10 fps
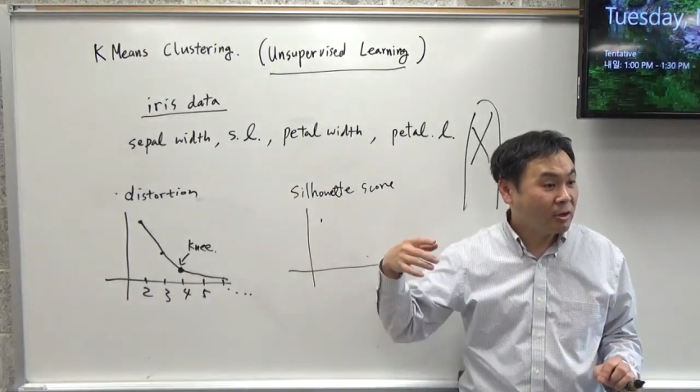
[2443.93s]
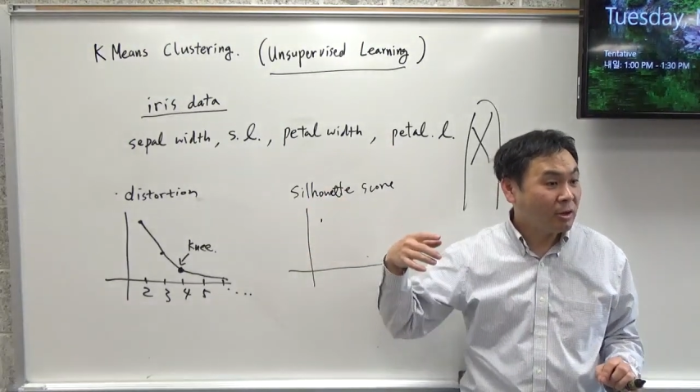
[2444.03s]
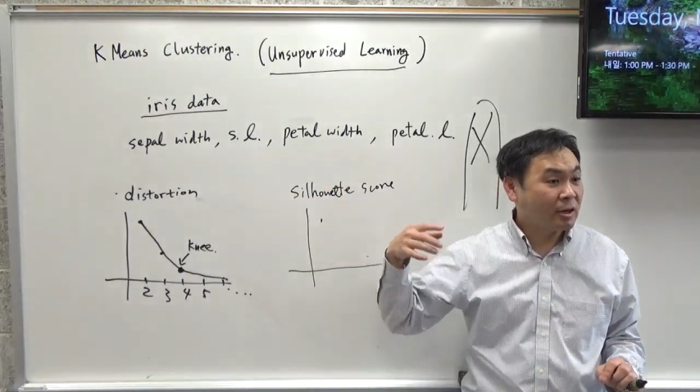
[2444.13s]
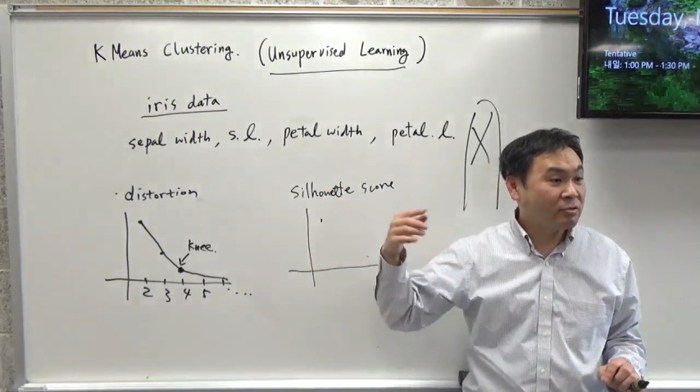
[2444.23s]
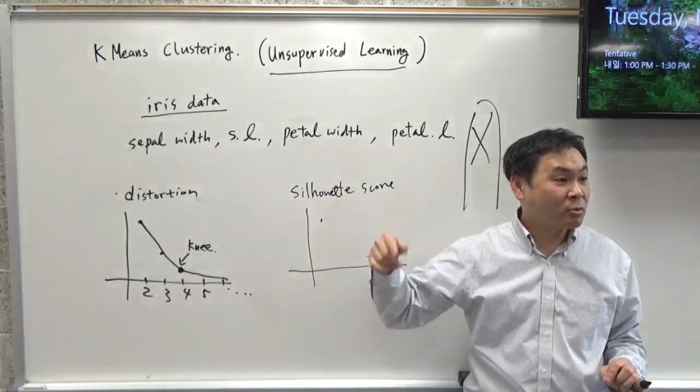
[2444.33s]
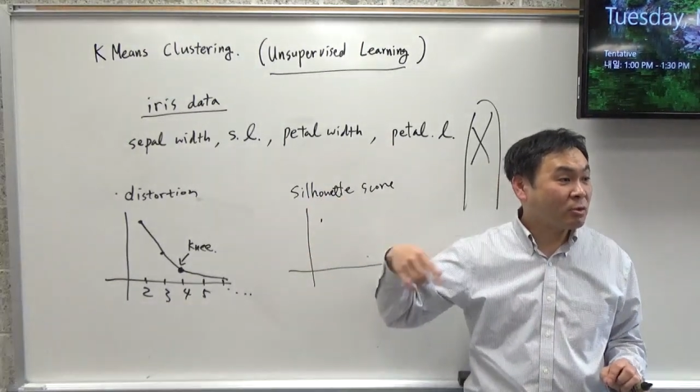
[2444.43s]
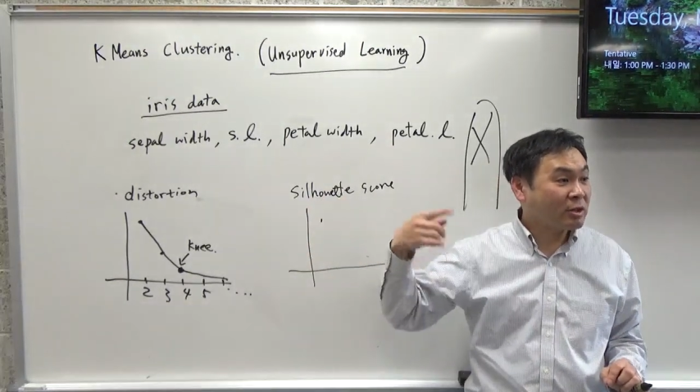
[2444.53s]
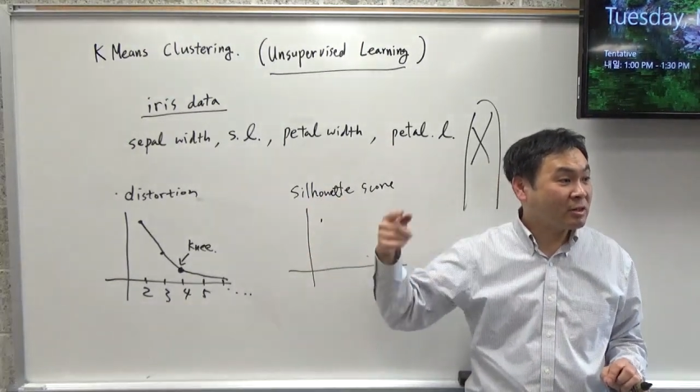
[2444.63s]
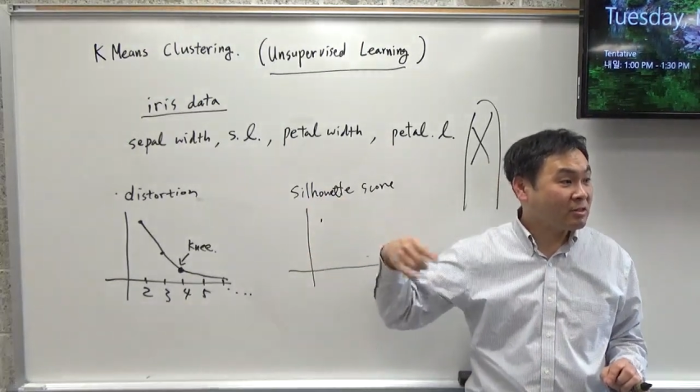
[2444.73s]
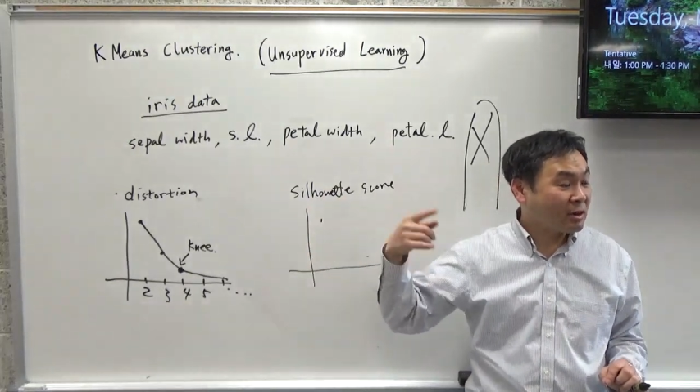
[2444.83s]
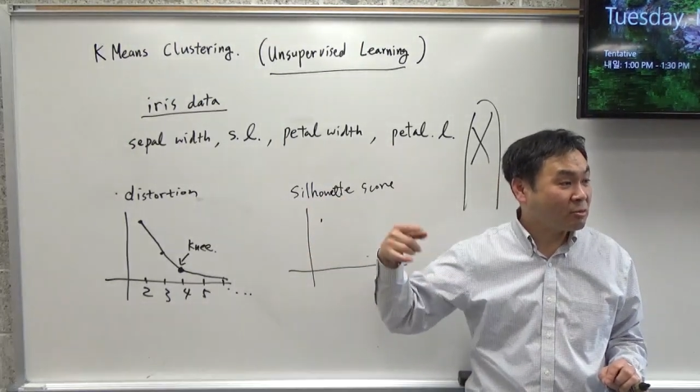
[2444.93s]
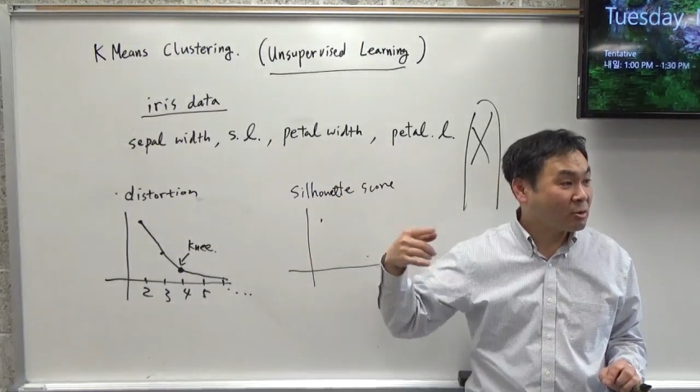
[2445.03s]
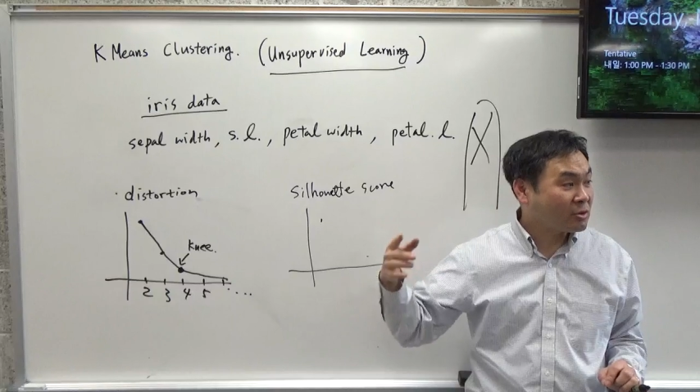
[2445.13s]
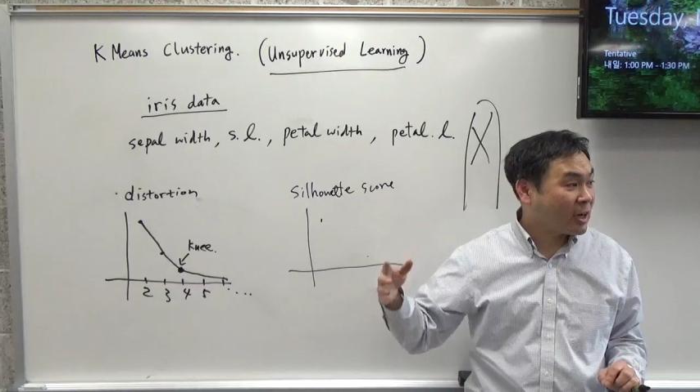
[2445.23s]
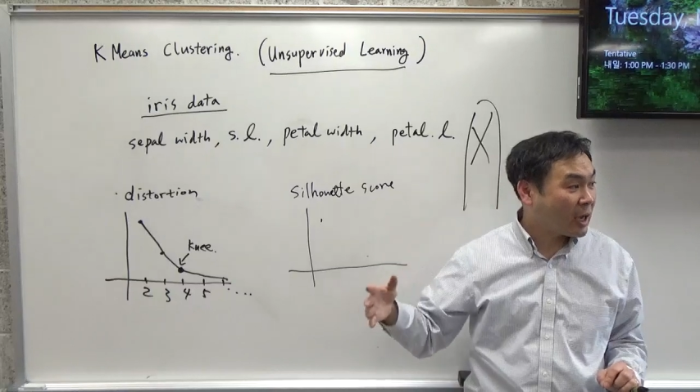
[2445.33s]
if you run it several
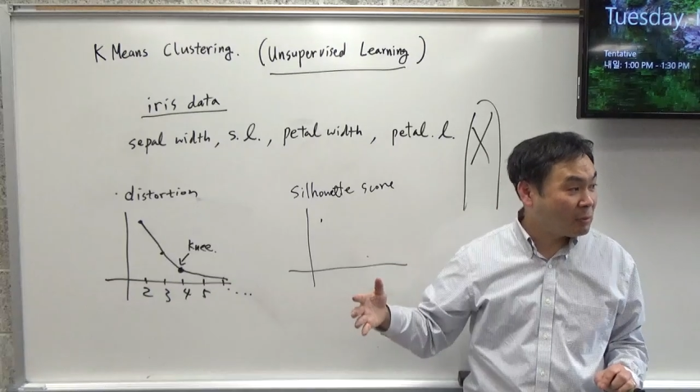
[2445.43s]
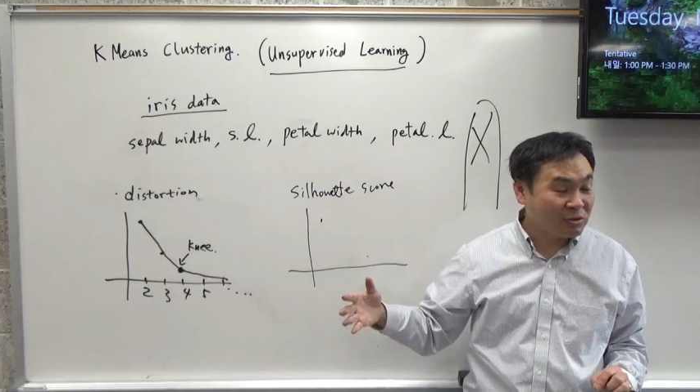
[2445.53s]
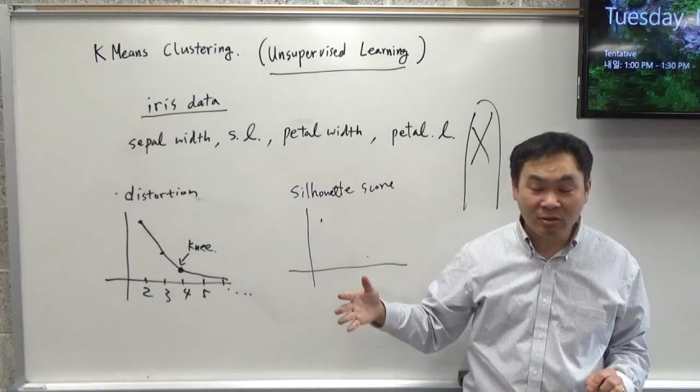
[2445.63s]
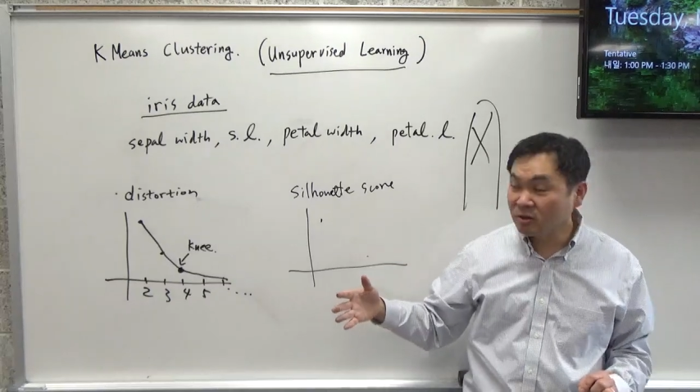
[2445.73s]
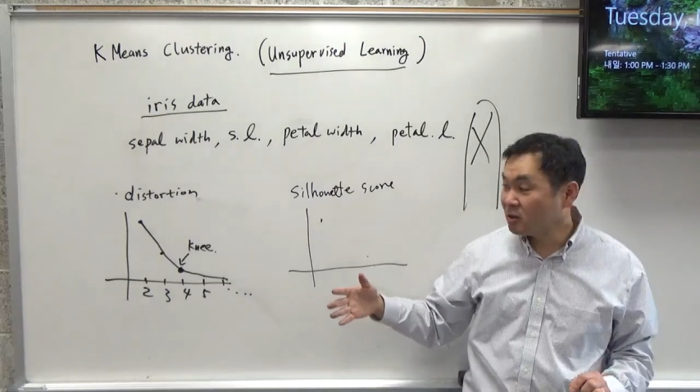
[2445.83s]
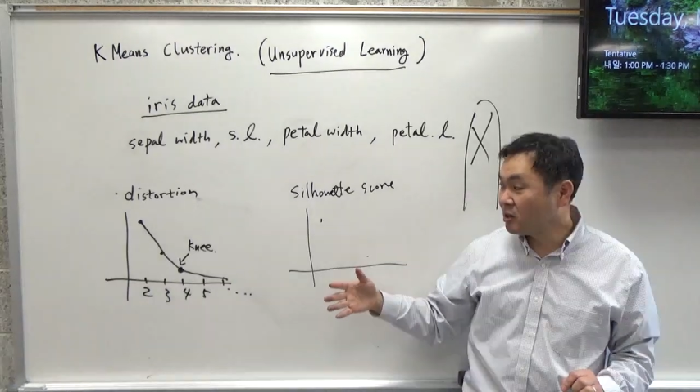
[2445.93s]
times,